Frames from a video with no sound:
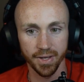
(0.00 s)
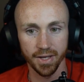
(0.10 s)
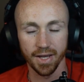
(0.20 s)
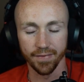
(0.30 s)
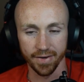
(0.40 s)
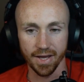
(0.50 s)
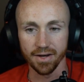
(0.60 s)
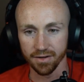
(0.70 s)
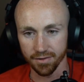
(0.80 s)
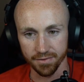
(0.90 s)
and then add
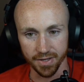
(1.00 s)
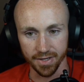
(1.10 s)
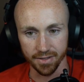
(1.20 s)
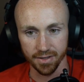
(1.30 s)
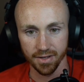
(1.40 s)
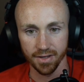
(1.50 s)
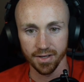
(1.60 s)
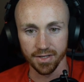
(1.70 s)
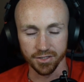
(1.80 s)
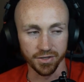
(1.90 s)
another thing
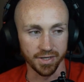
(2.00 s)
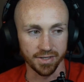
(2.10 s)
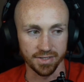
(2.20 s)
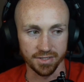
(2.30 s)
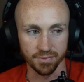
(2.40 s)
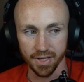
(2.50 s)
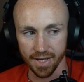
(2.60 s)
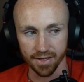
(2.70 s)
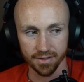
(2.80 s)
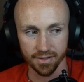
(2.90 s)
until you get consistent with that,